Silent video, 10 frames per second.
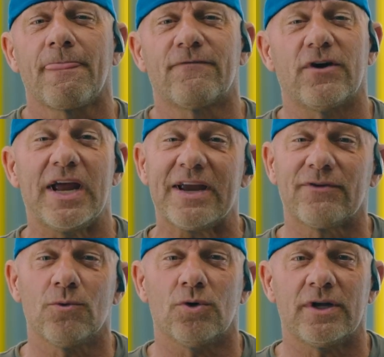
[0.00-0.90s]
for
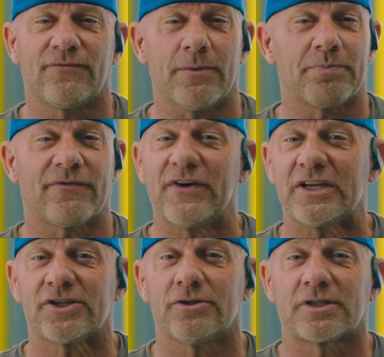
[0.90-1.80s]
everyone from
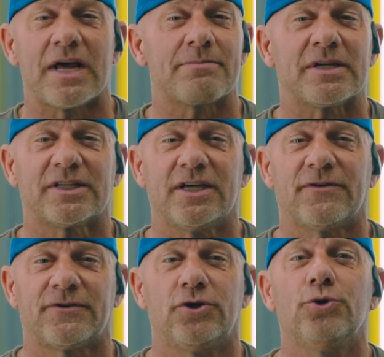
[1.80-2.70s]
professionals like
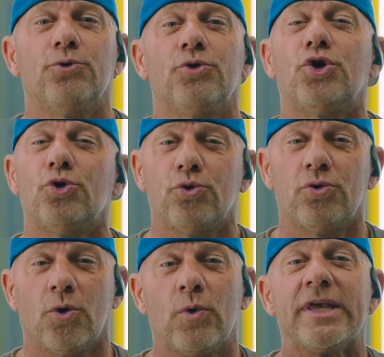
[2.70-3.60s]
myself to you,
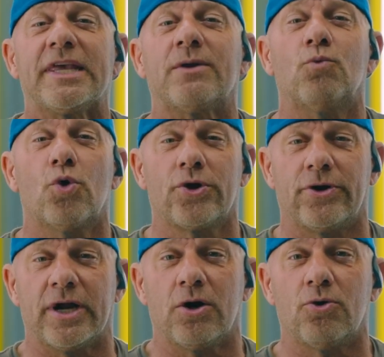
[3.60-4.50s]
the weekend
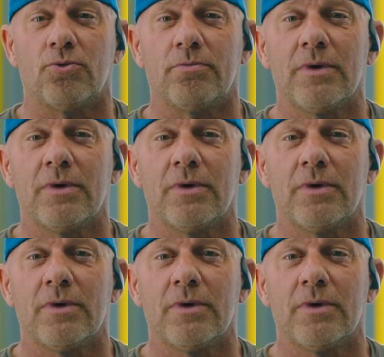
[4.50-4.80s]
warrior at home.